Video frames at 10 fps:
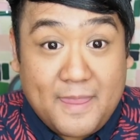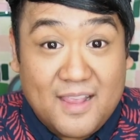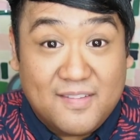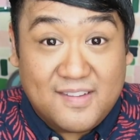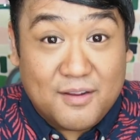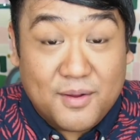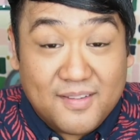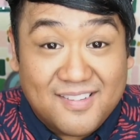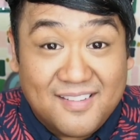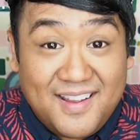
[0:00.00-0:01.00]

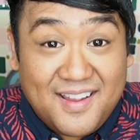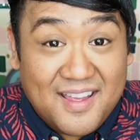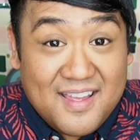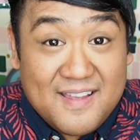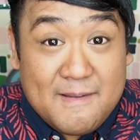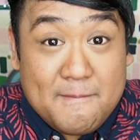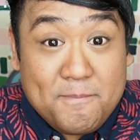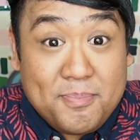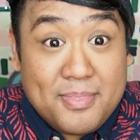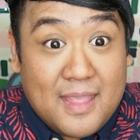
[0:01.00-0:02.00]
seriously,
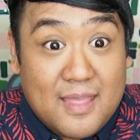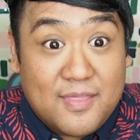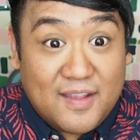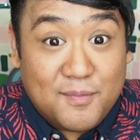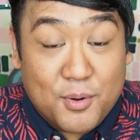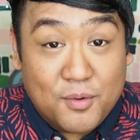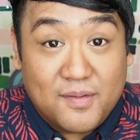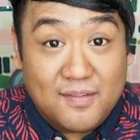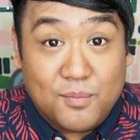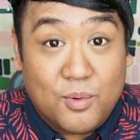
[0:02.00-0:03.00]
this
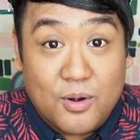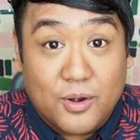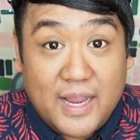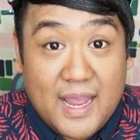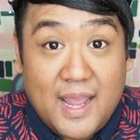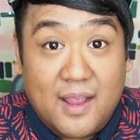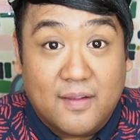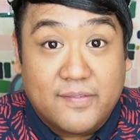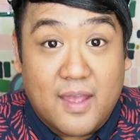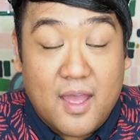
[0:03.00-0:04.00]
person's work
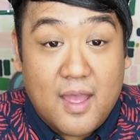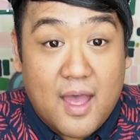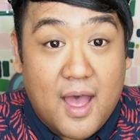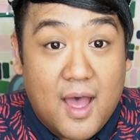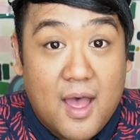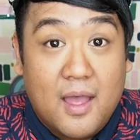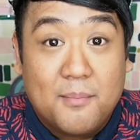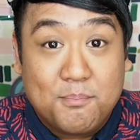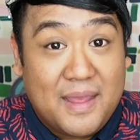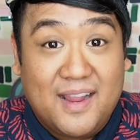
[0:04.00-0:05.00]
is
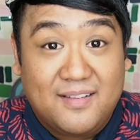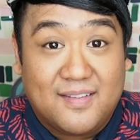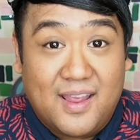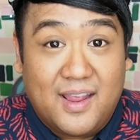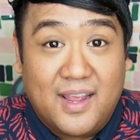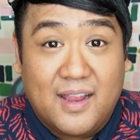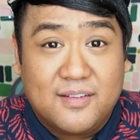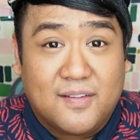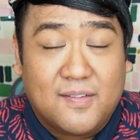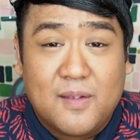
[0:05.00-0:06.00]
amazing.
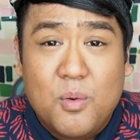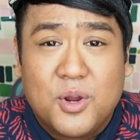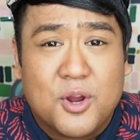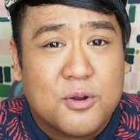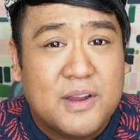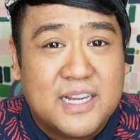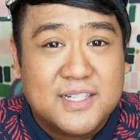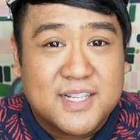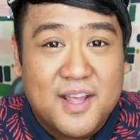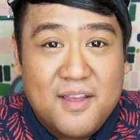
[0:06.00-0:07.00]
It's just so
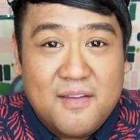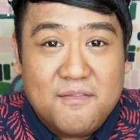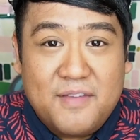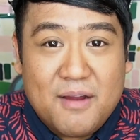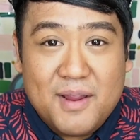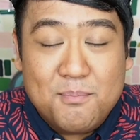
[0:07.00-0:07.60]
current, very